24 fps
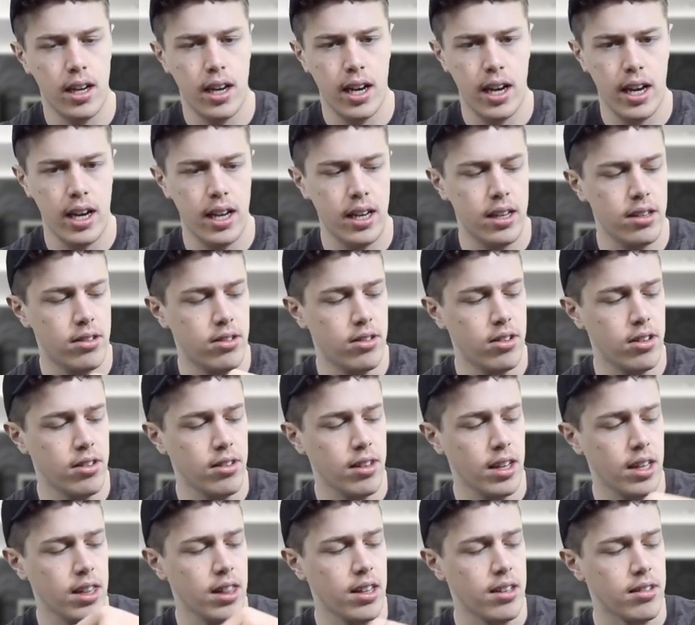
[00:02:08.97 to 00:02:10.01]
And it's just
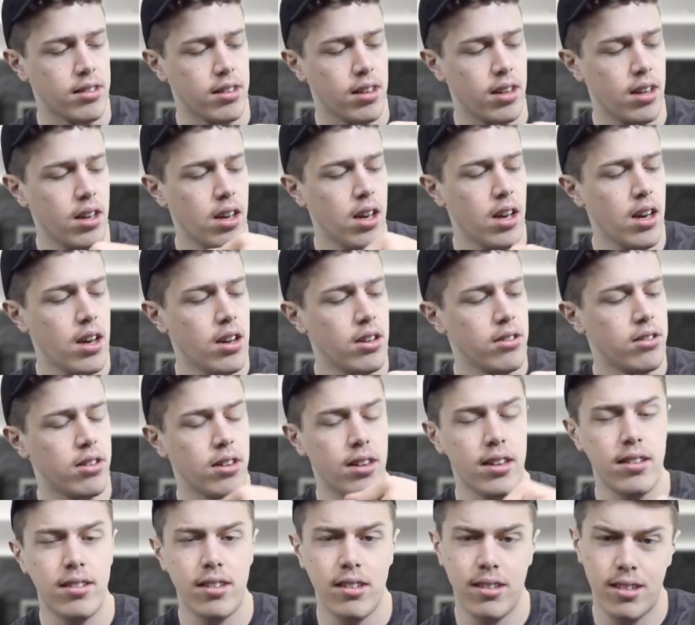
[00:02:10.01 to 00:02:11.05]
like this. So
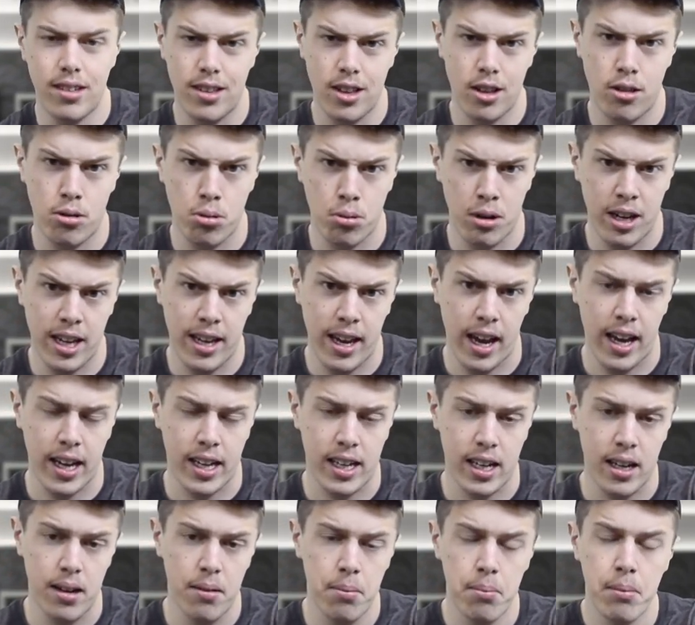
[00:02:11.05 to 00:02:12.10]
this is the 3K
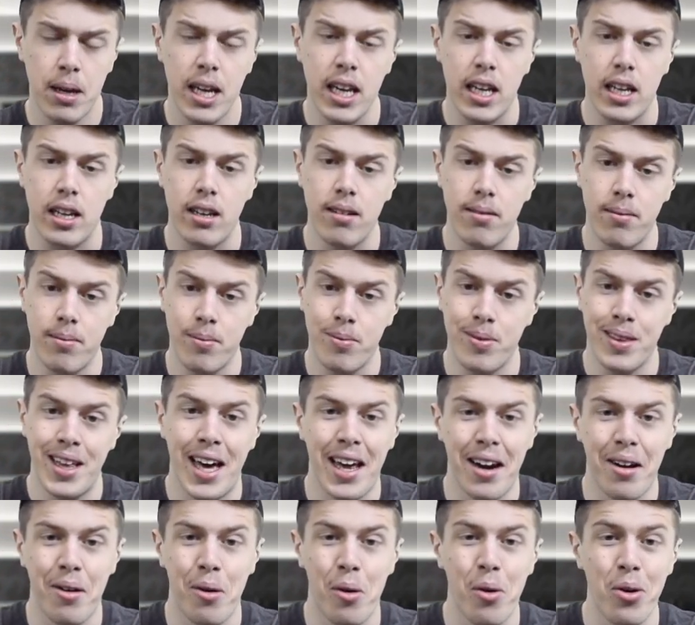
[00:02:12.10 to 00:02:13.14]
kit, meaning
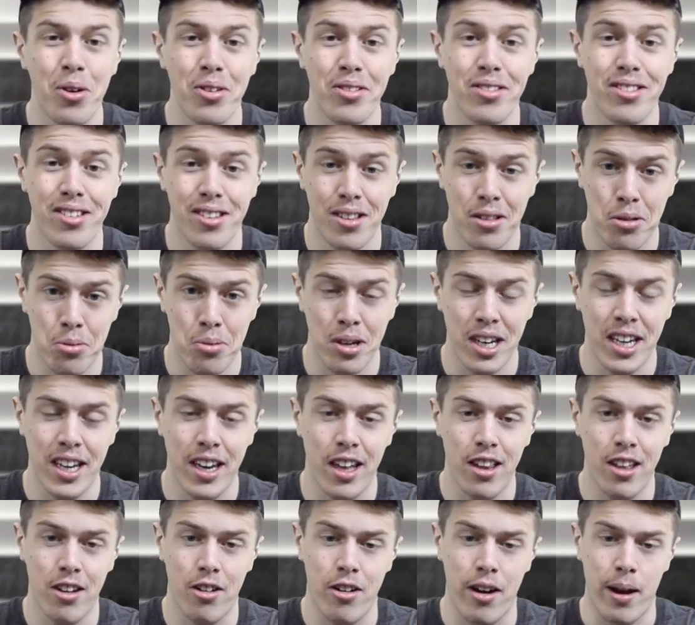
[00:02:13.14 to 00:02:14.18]
that it holds three
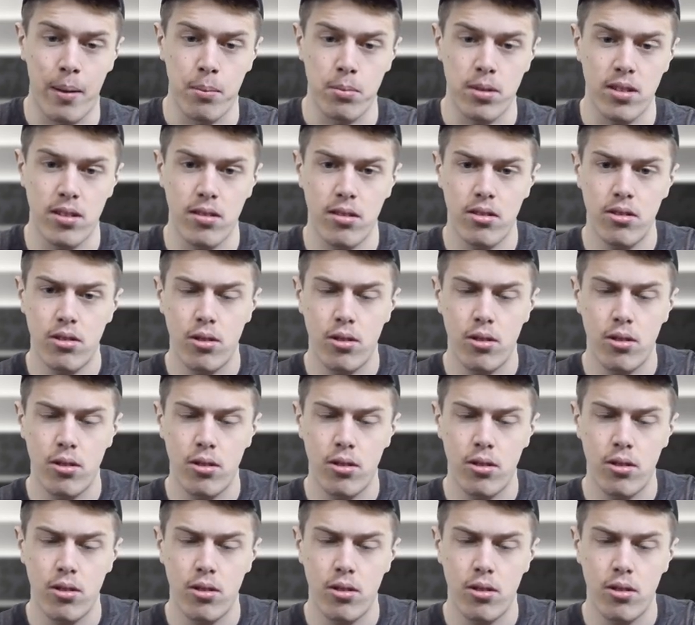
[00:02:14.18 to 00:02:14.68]
kilograms.